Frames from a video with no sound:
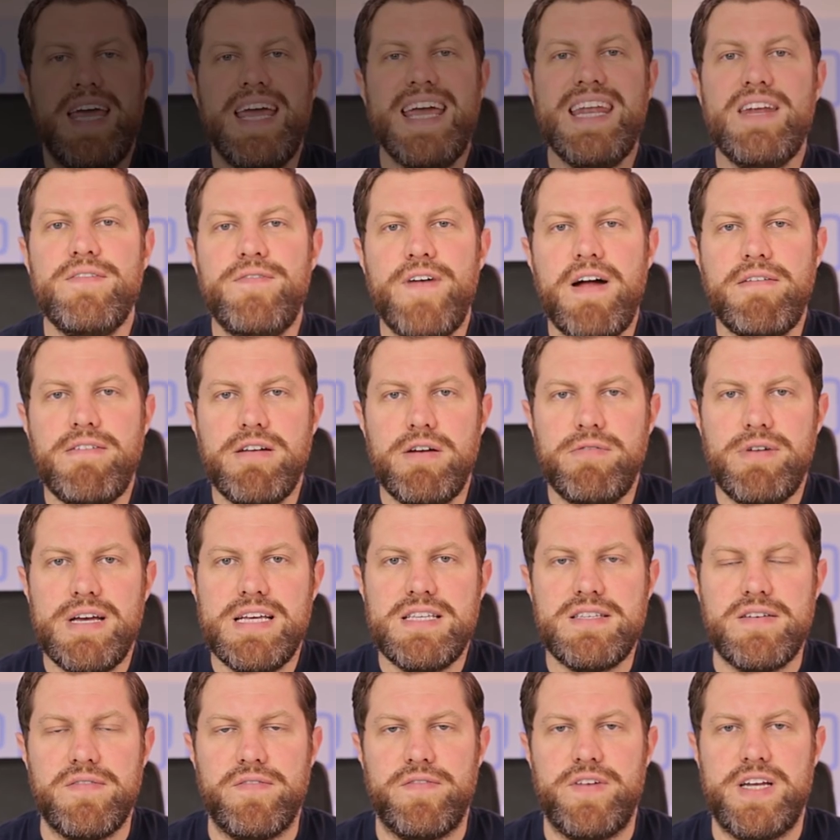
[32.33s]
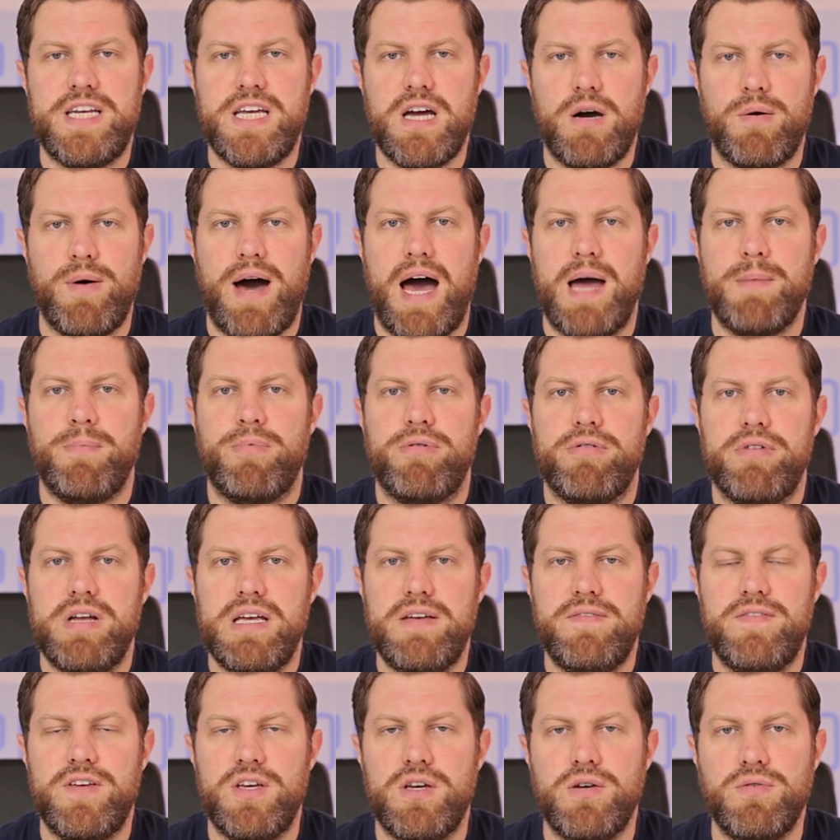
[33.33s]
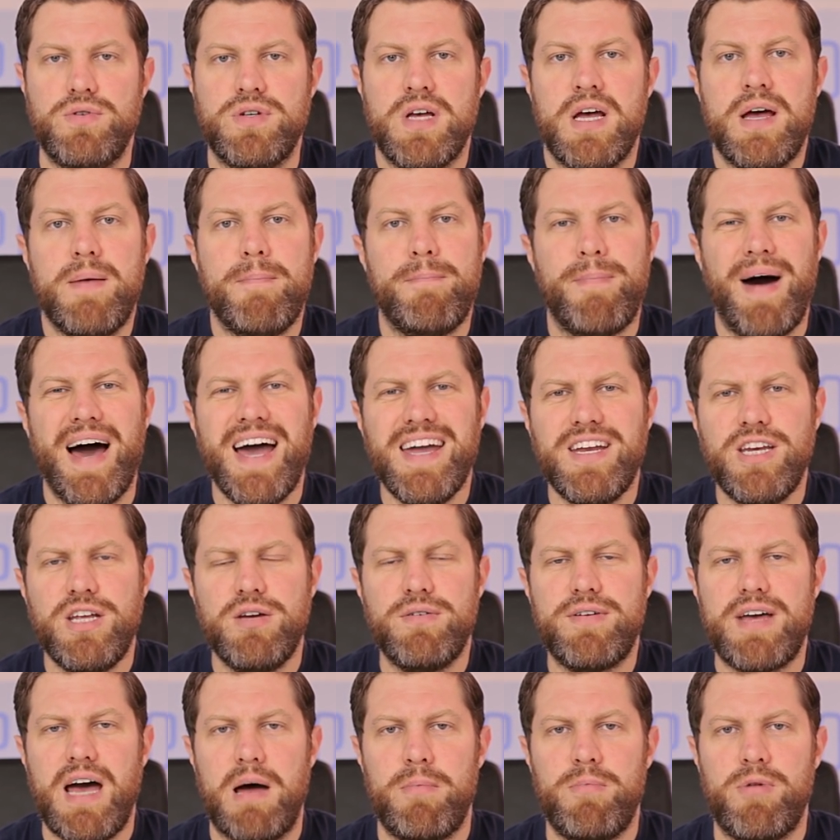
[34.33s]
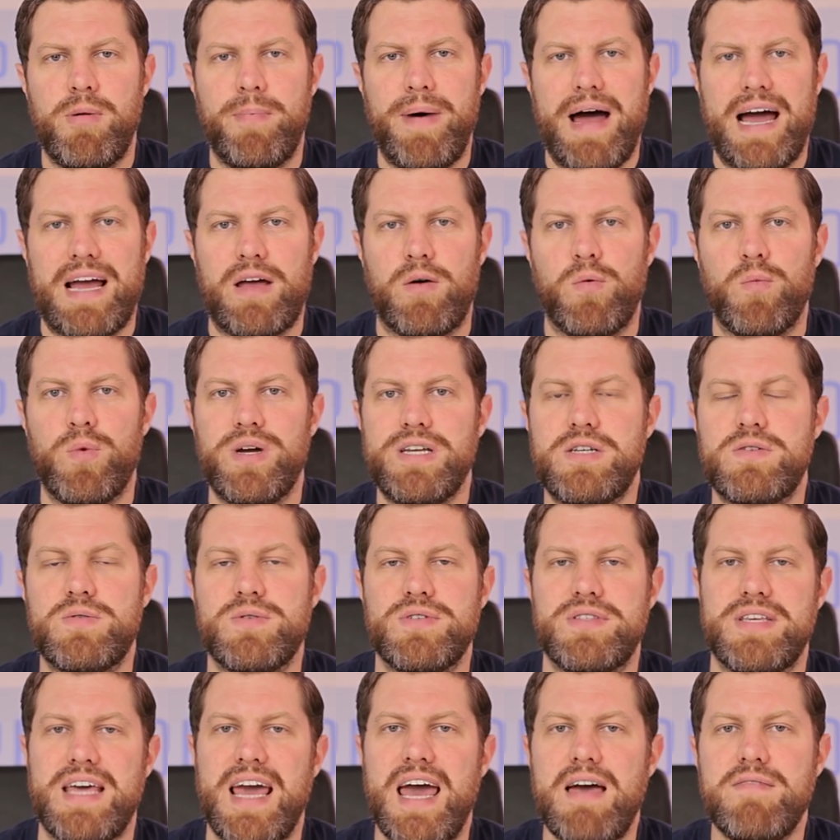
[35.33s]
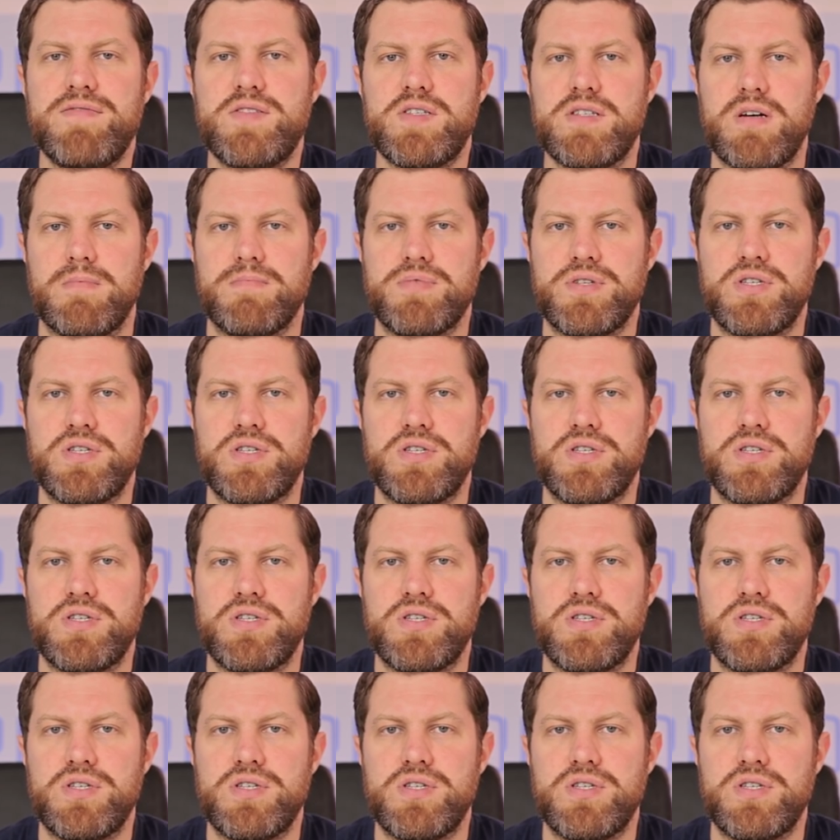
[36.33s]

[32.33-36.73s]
In a very recent video, I previewed my new camera bag, which was the F-Stop